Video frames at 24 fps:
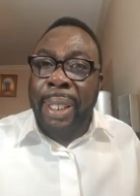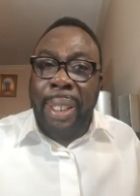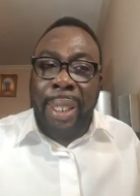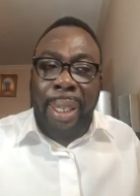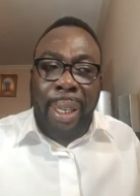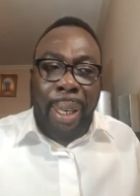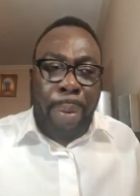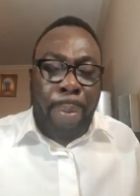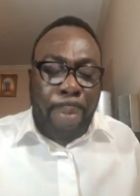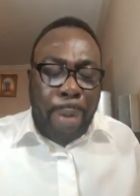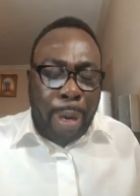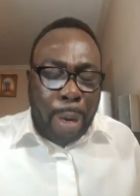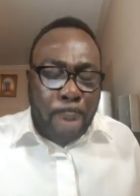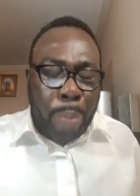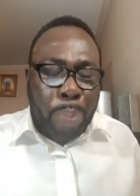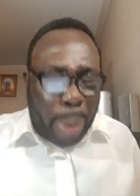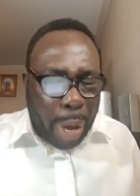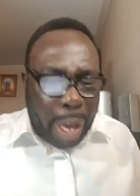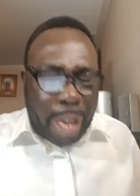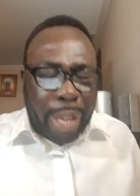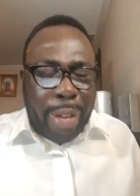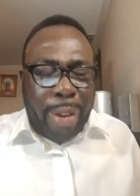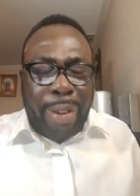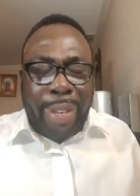And
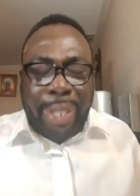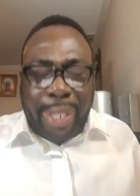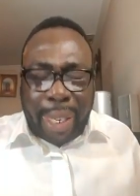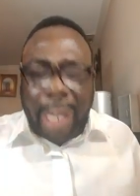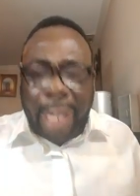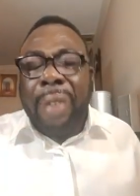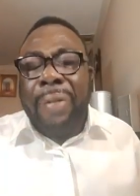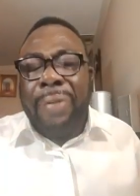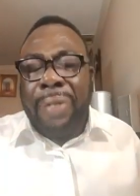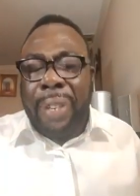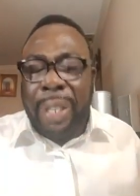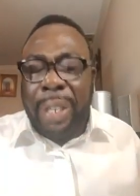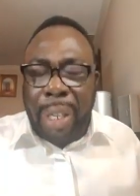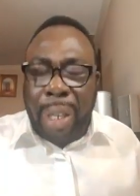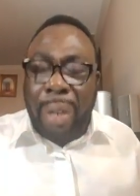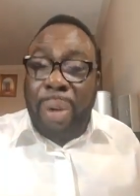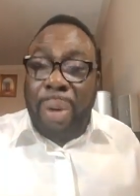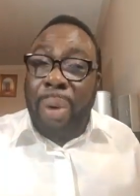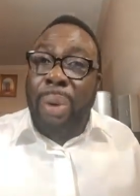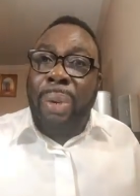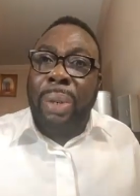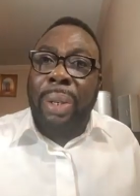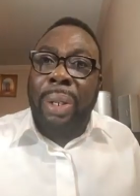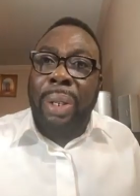prepare yourself in the
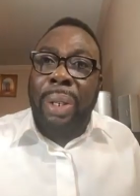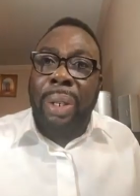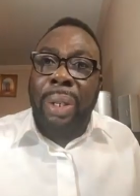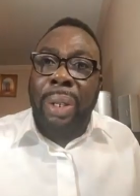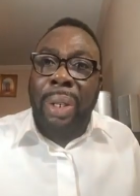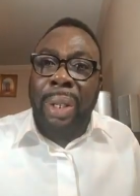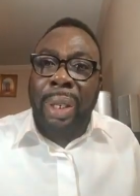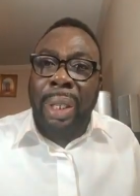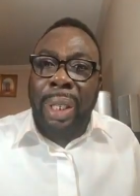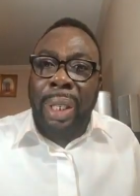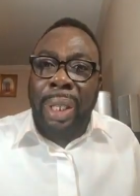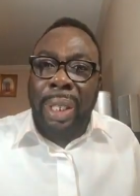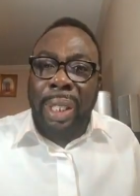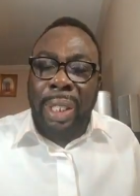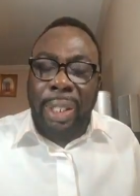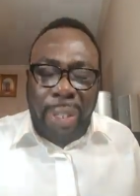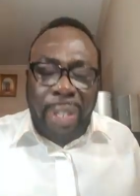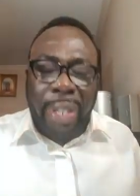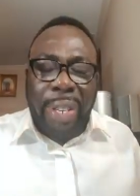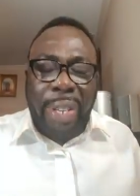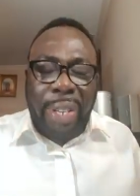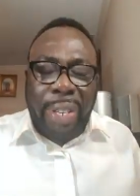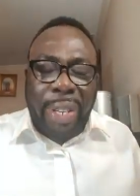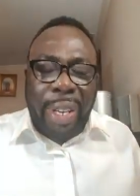Lord.
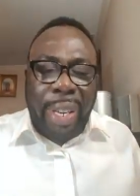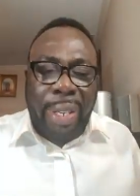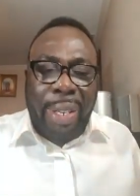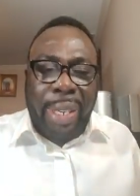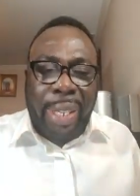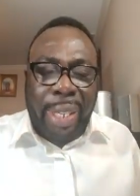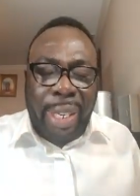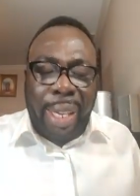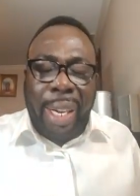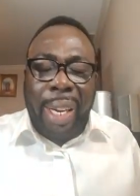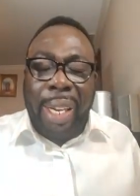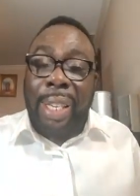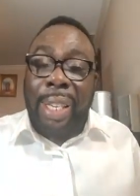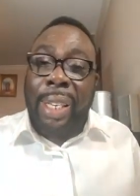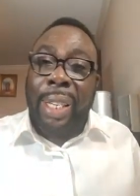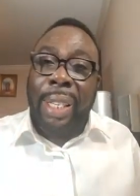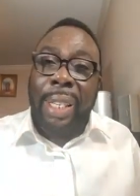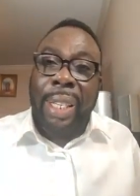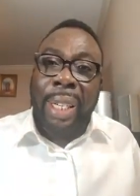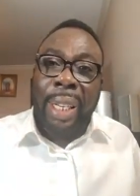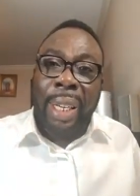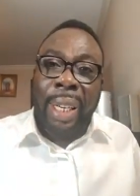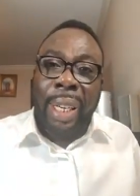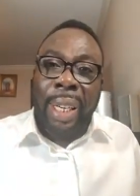Jesus said,
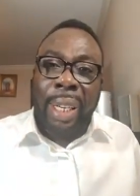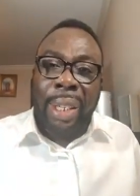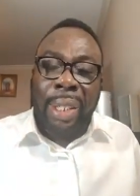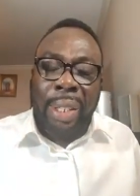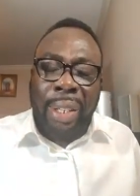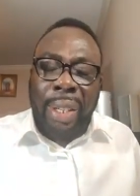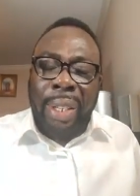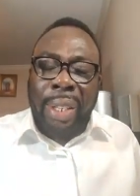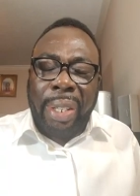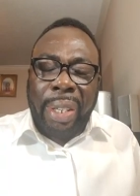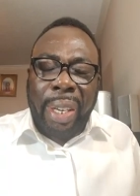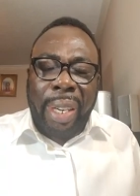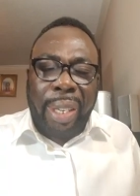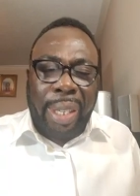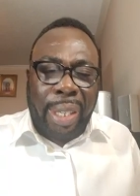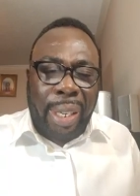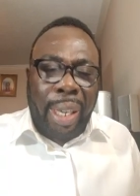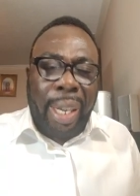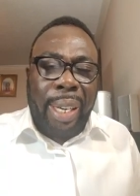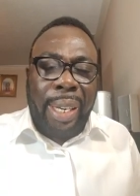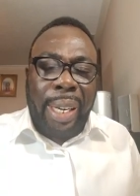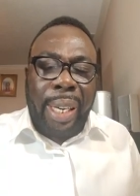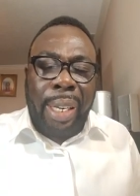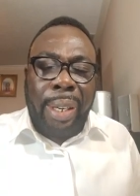Jesus
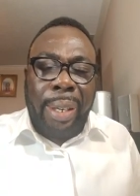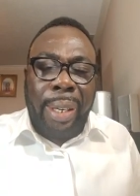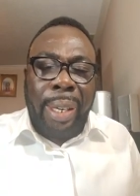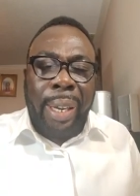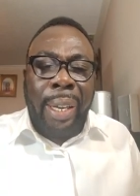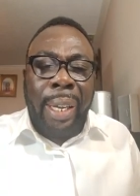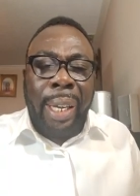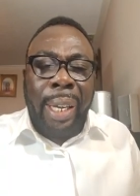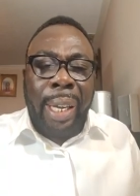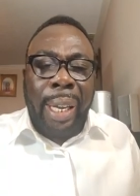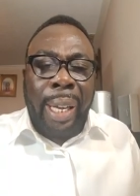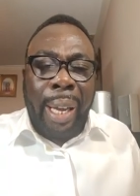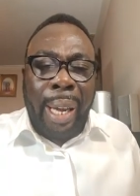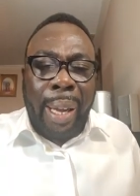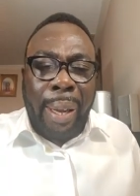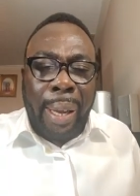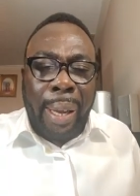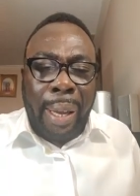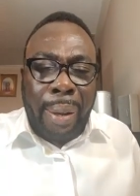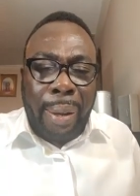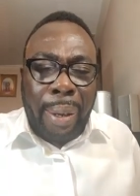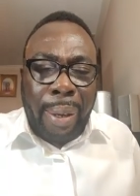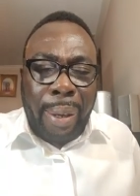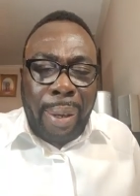said in
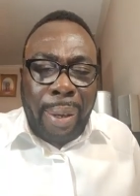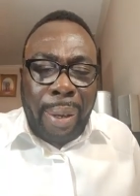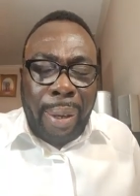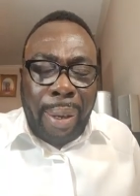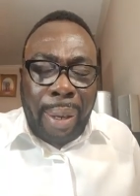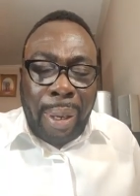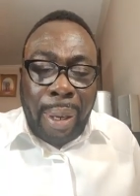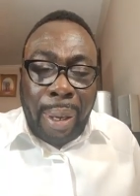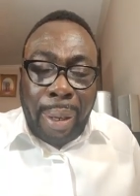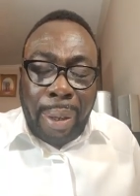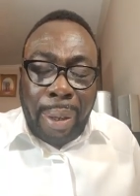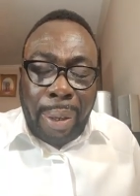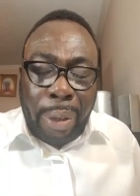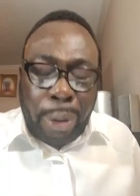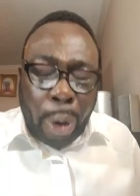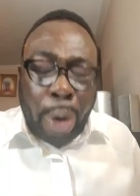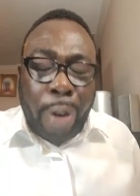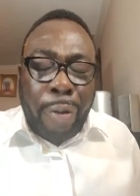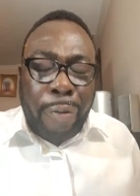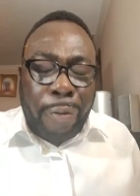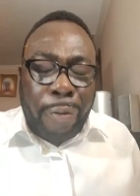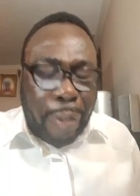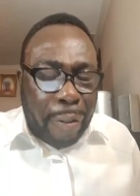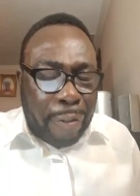uh,
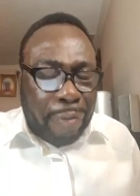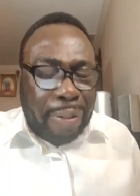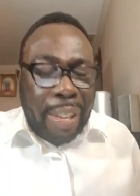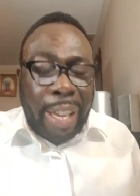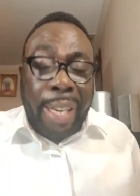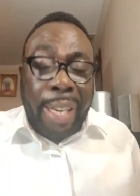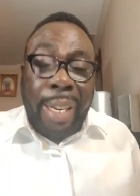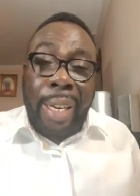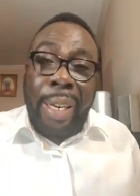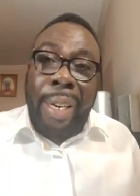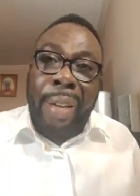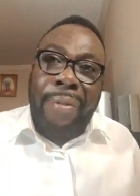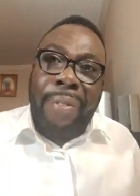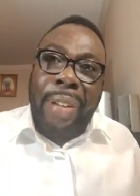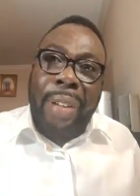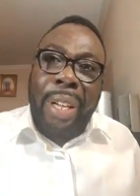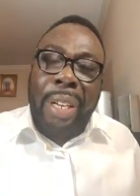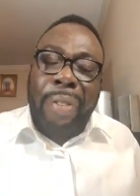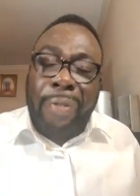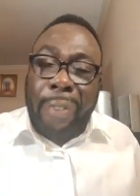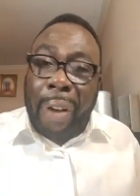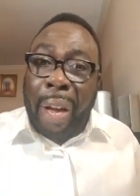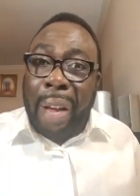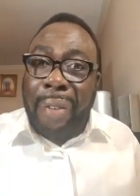John 15 and
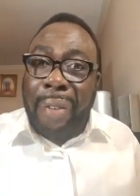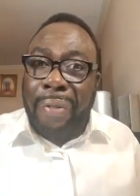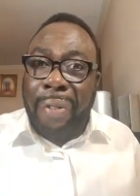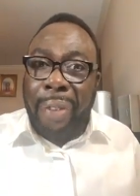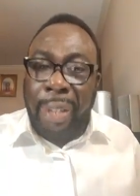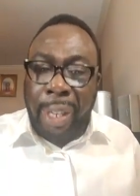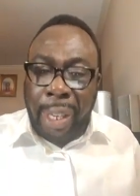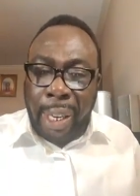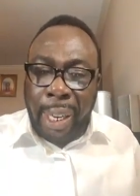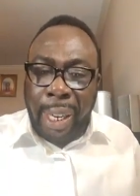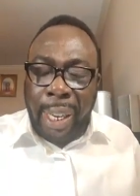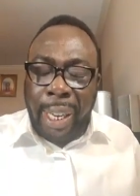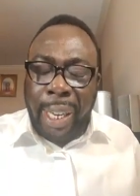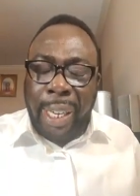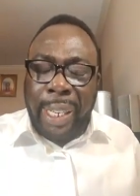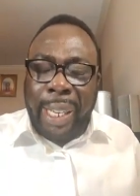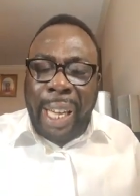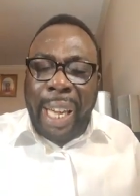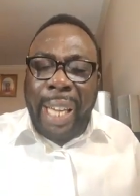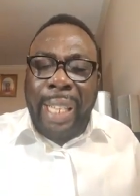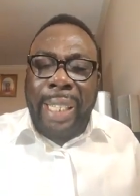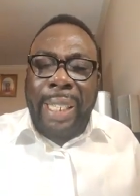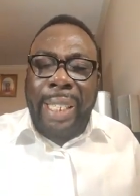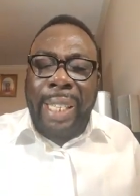verse 5, He
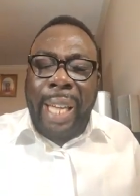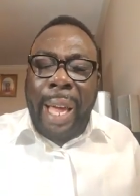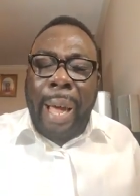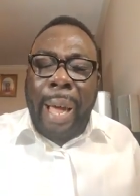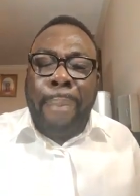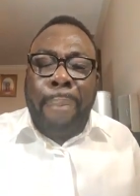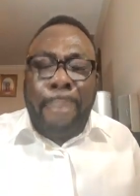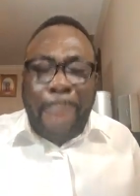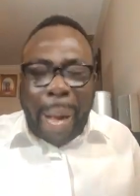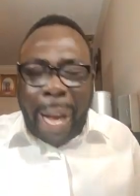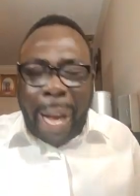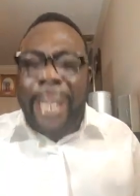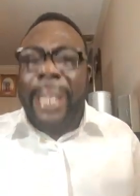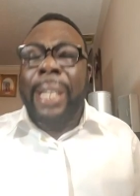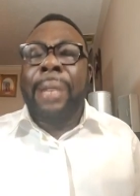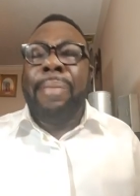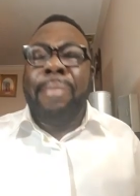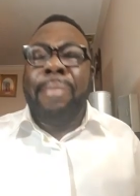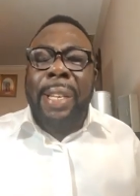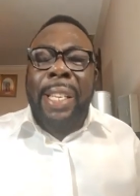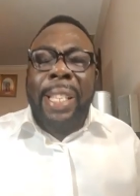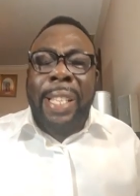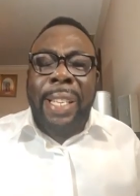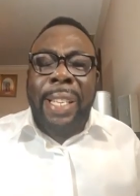says, Abide
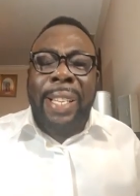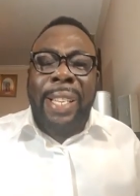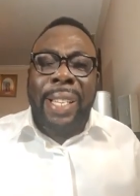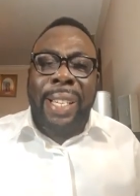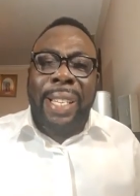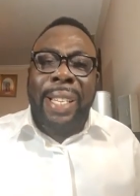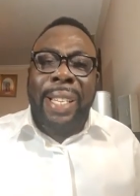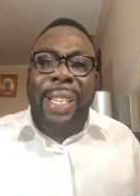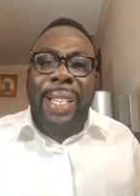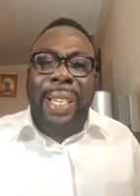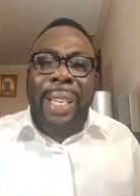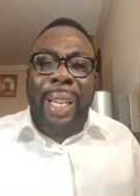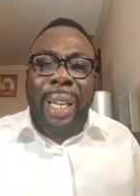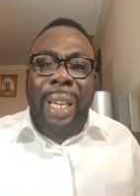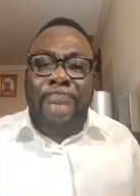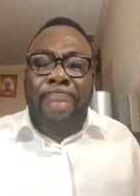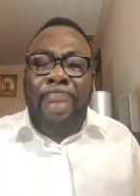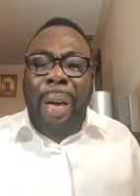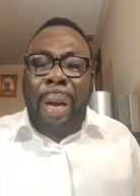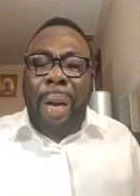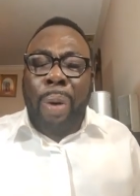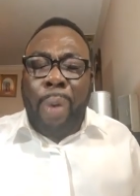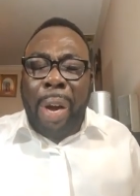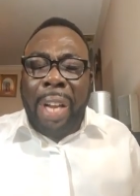in me and
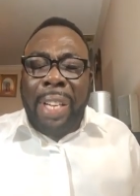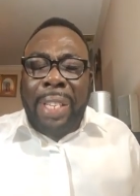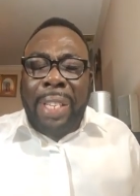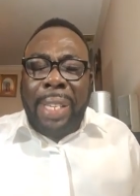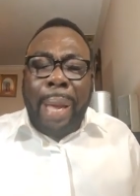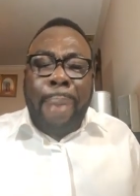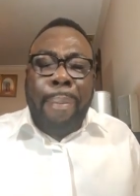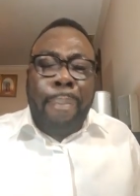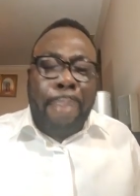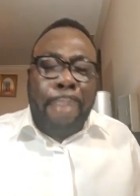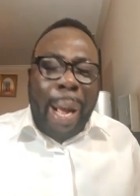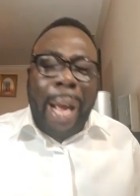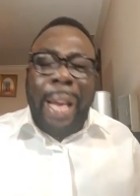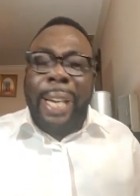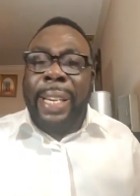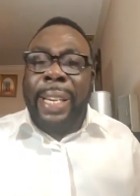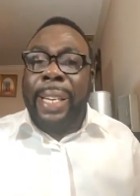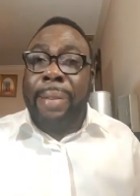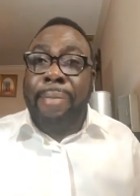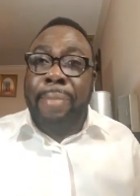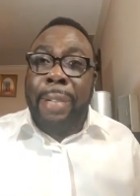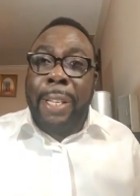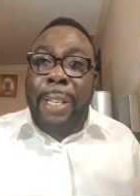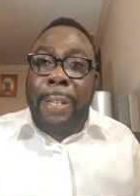my words abide
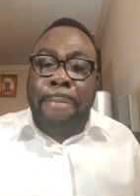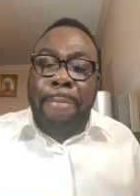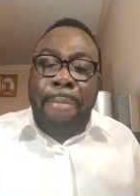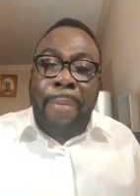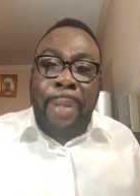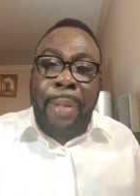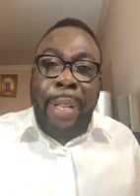in me.